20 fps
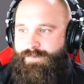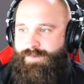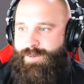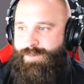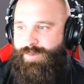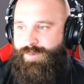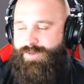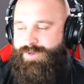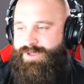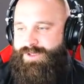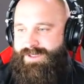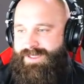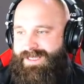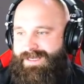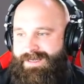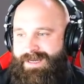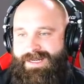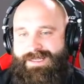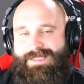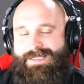people just
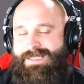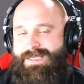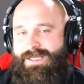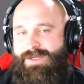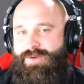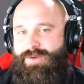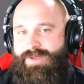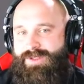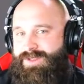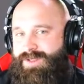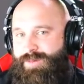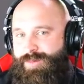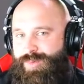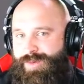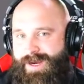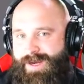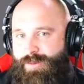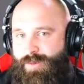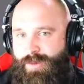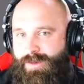cannot see you because their
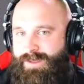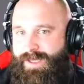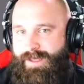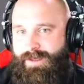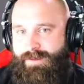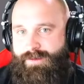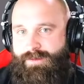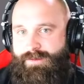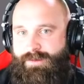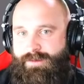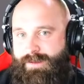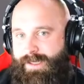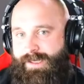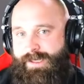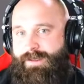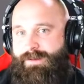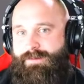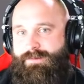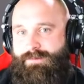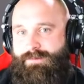brain won't let it, let it.